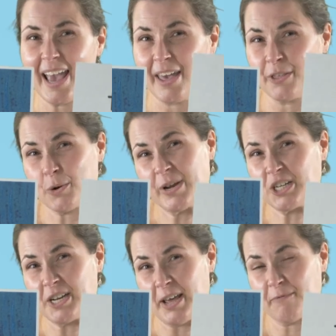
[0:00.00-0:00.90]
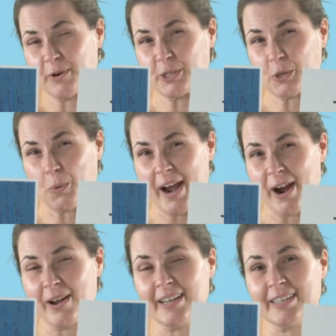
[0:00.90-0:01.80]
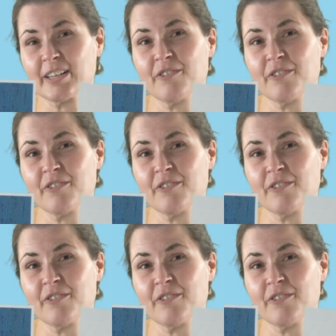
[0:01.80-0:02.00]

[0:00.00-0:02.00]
And the Norwegian name for a square is